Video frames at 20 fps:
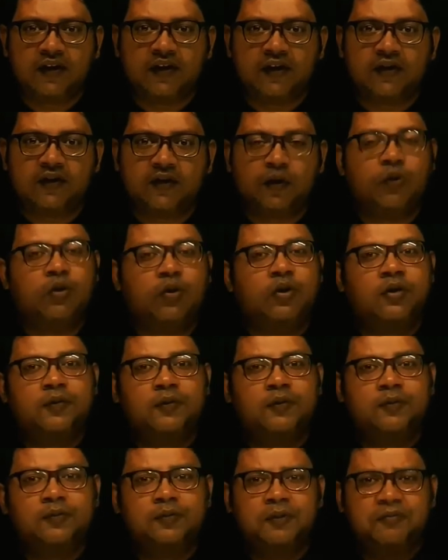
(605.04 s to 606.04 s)
So
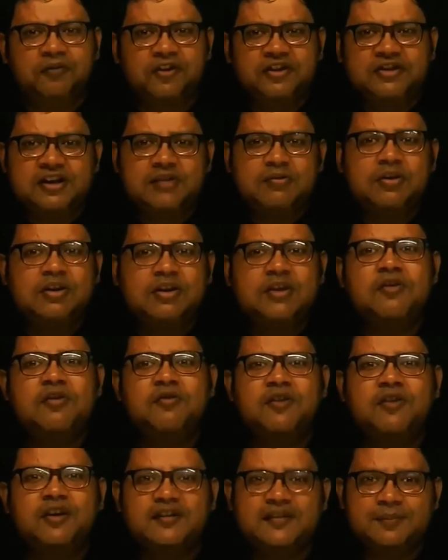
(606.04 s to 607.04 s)
first I will give a
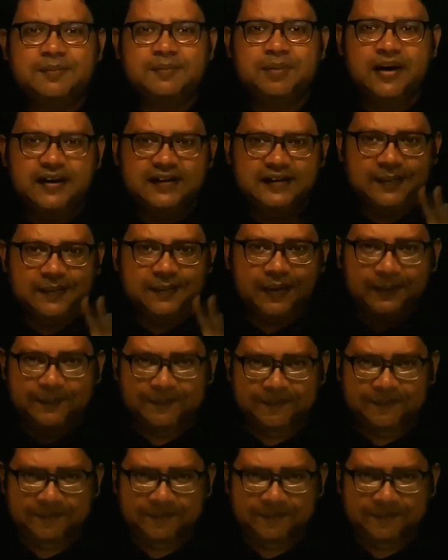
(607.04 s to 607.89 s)
very simple example.